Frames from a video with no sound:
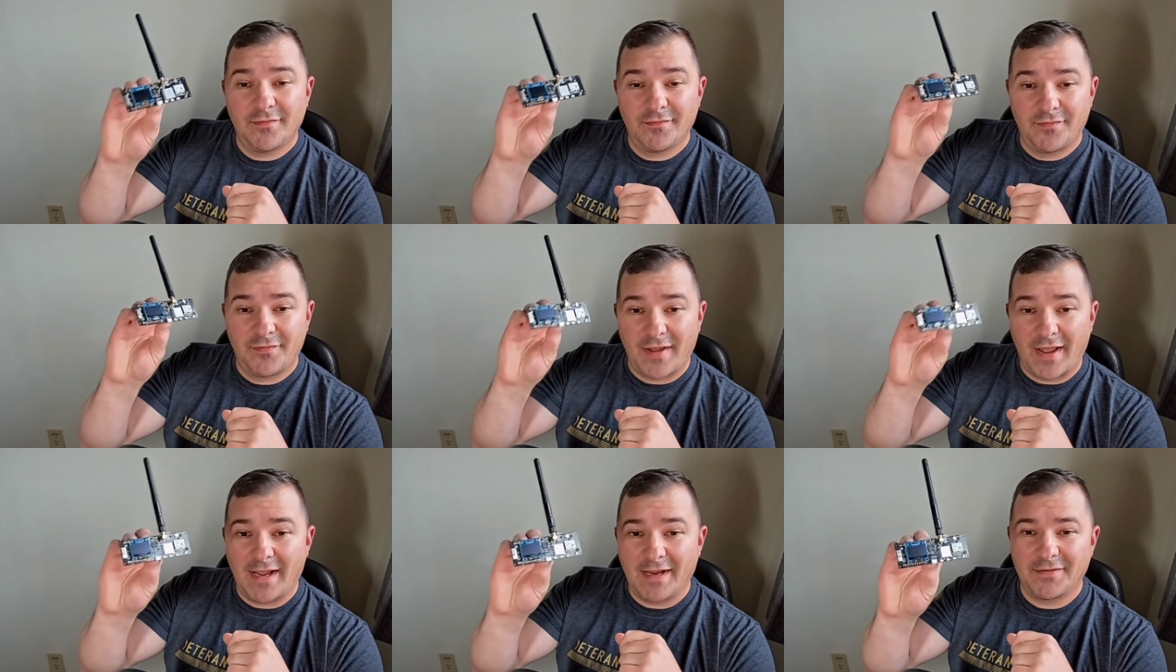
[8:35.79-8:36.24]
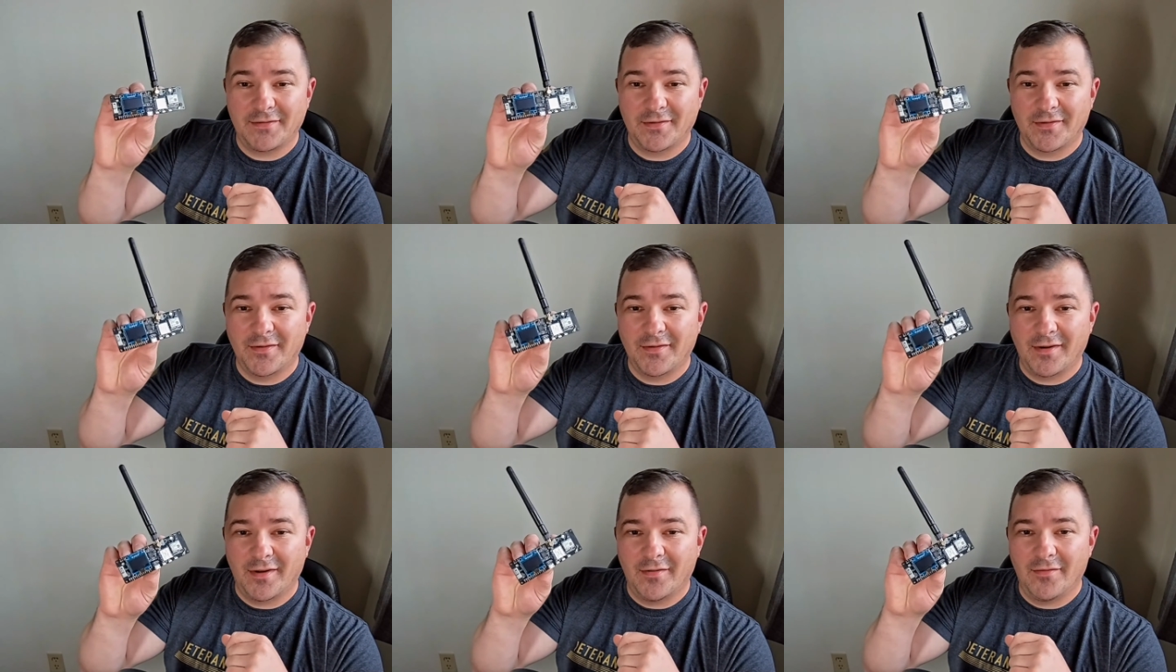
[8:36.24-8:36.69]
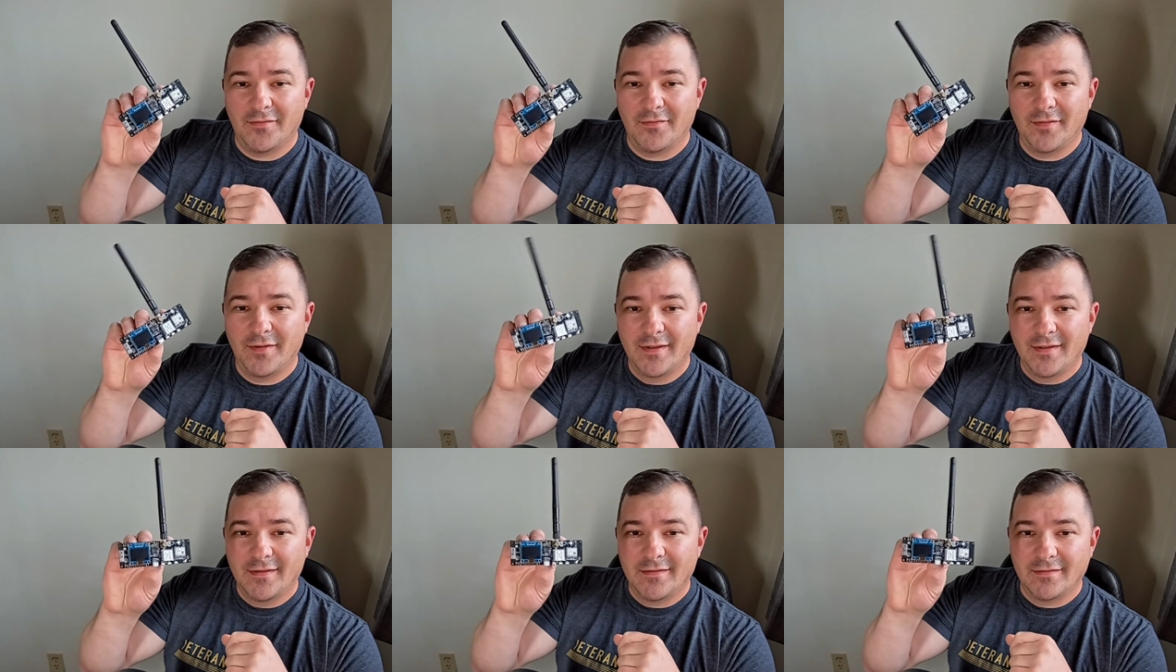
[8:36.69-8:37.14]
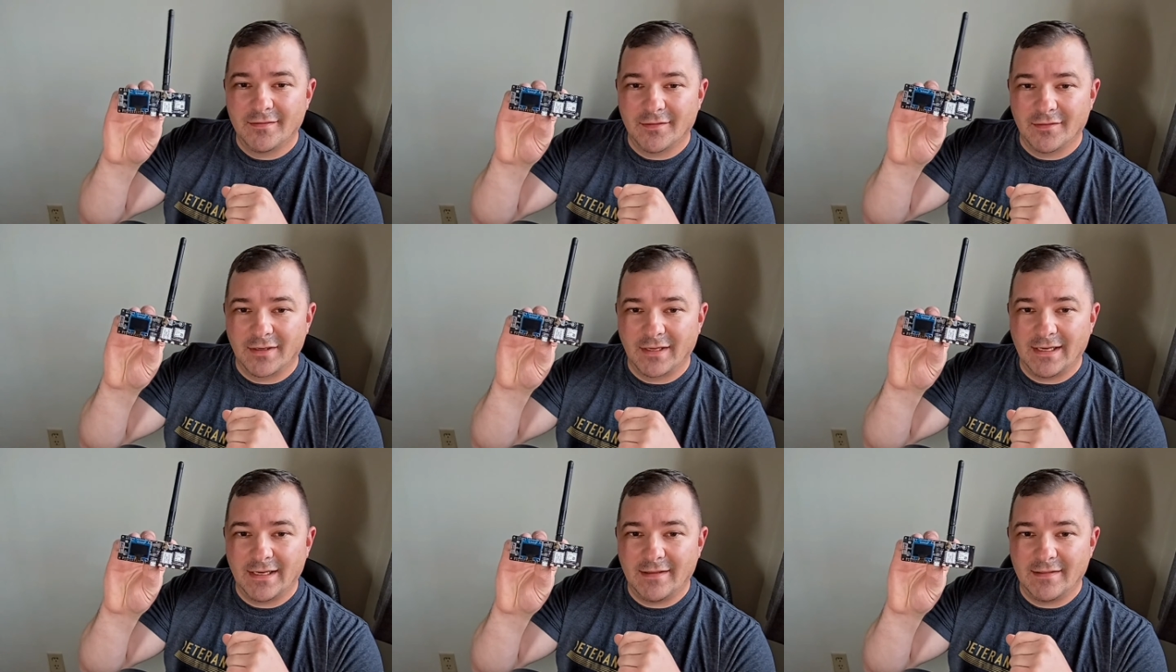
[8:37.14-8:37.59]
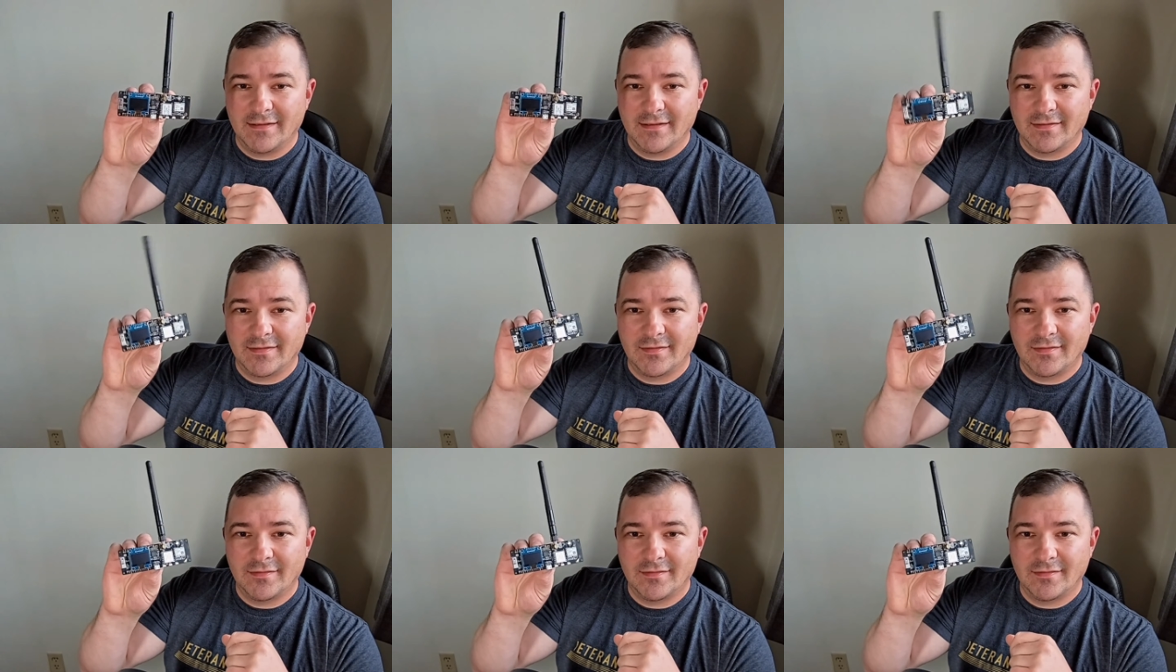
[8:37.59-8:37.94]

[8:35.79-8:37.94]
factor of looking at this